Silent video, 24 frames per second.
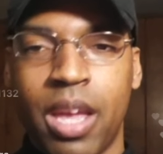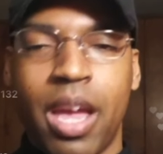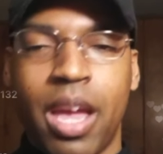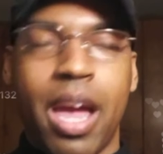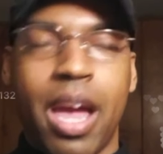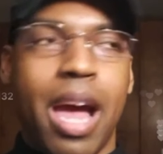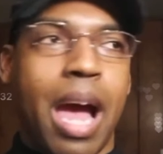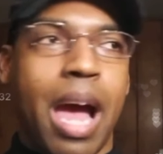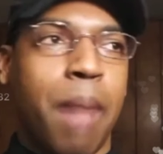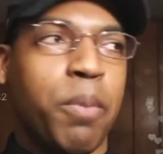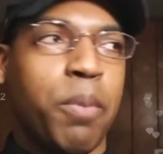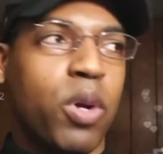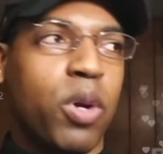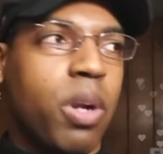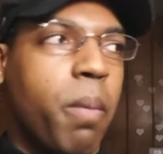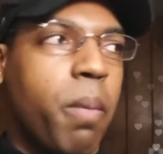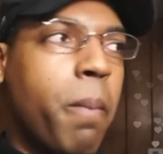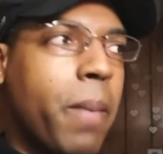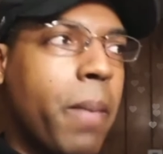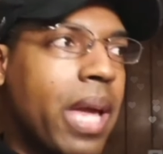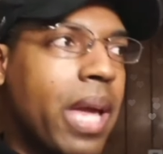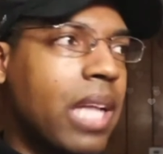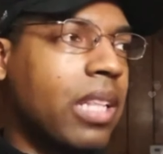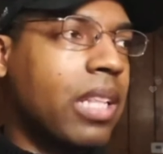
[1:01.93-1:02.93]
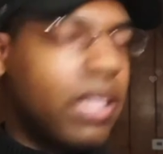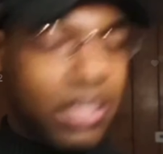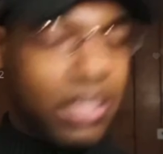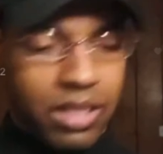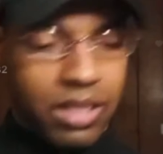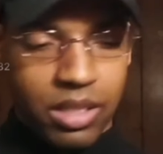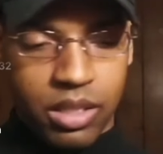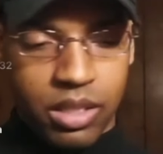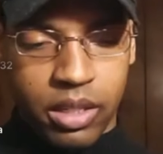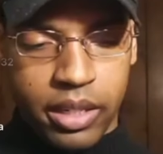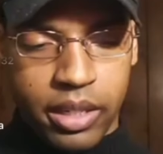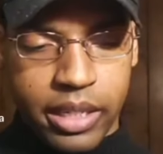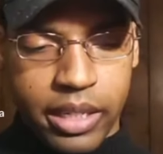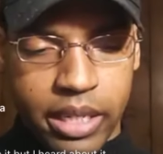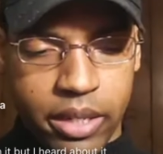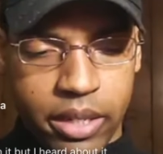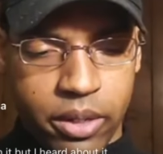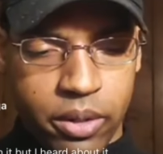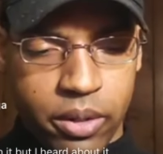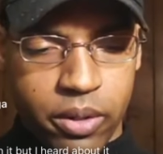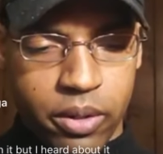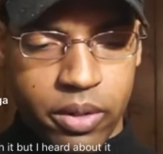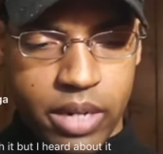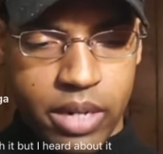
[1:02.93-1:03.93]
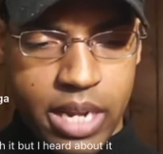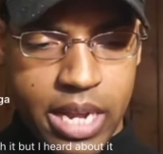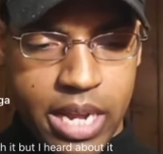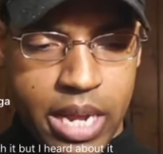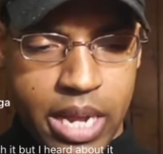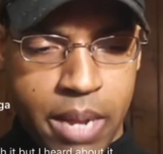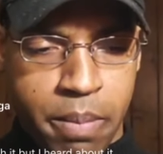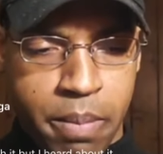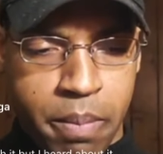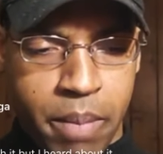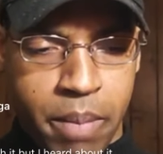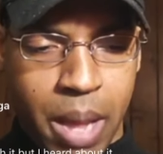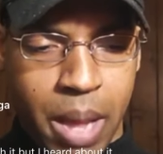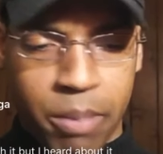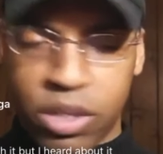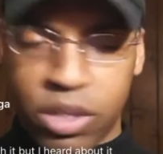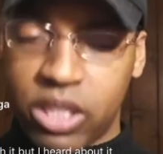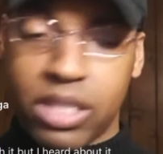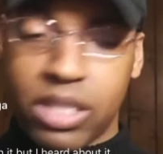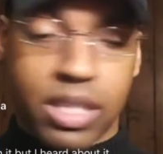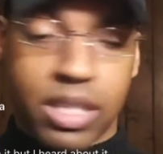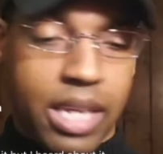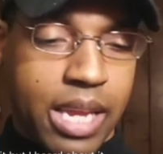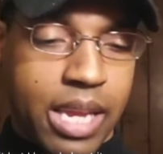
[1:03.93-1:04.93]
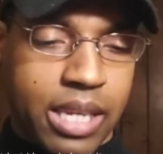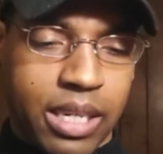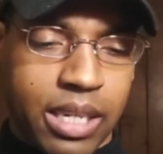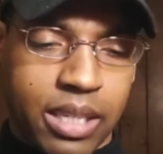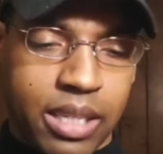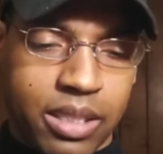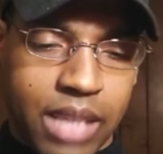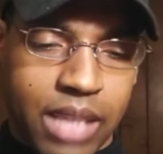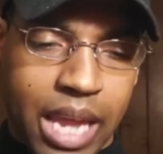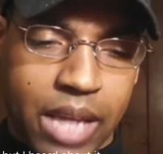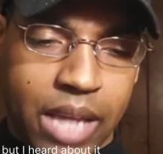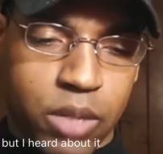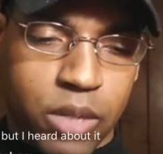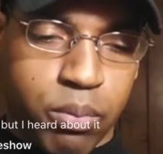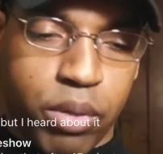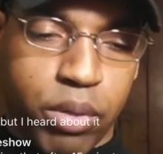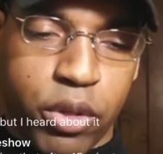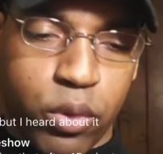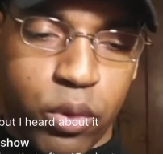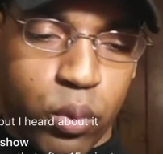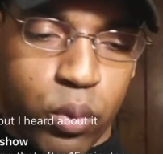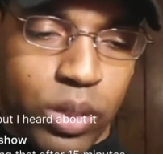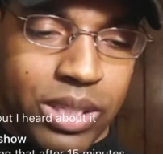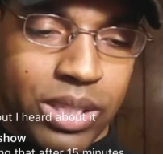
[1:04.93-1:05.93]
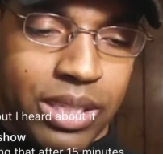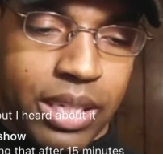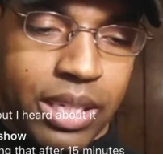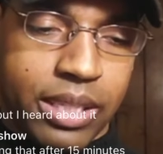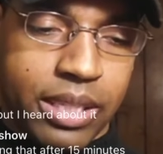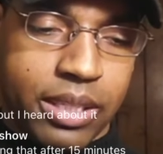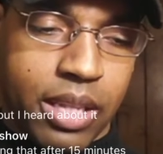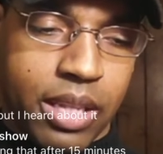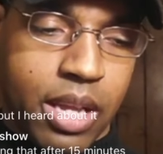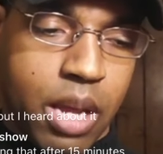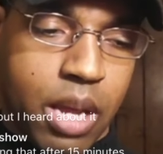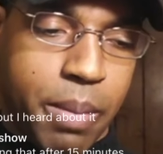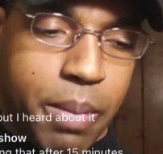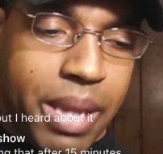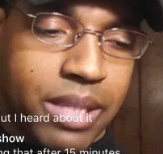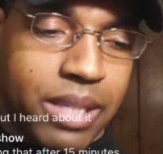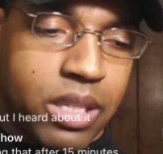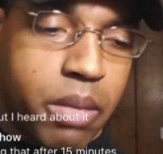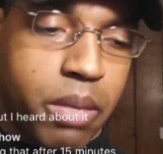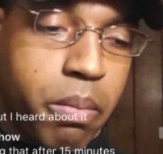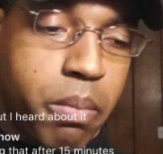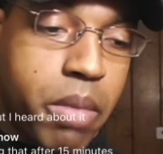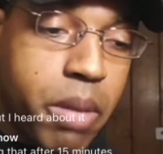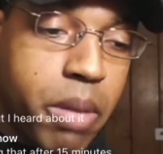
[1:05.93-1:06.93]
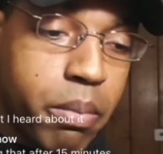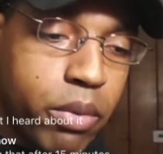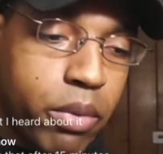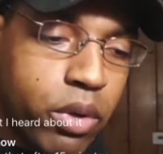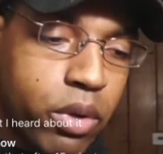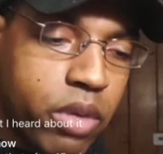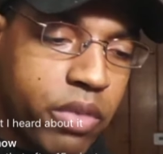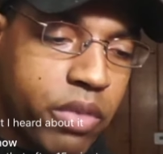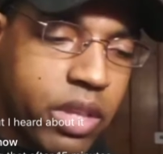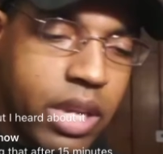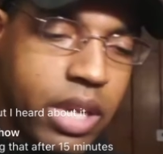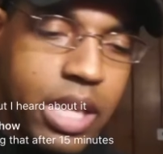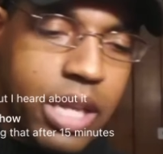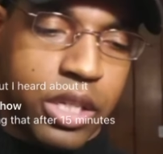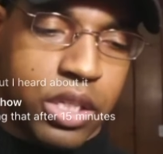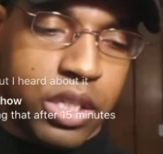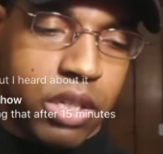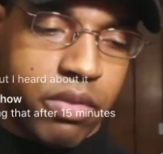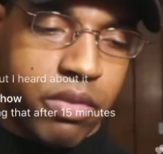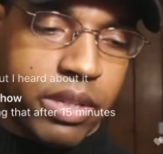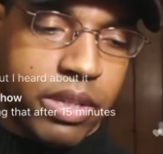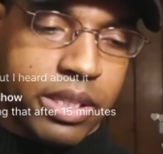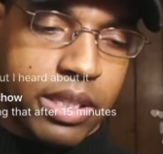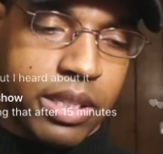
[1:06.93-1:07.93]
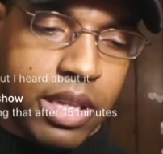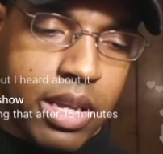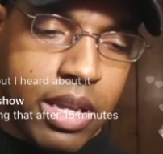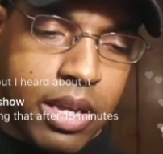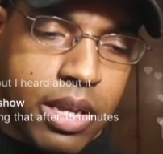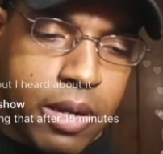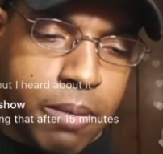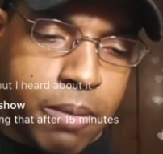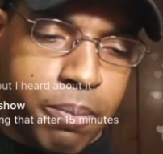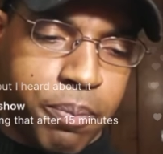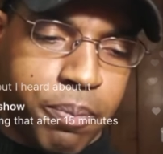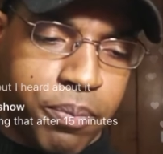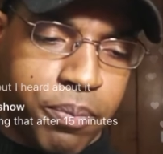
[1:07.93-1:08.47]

I'm going to make this clear. I'm just saying this as Brother Rizza Islam, as a member of the Nation of Islam.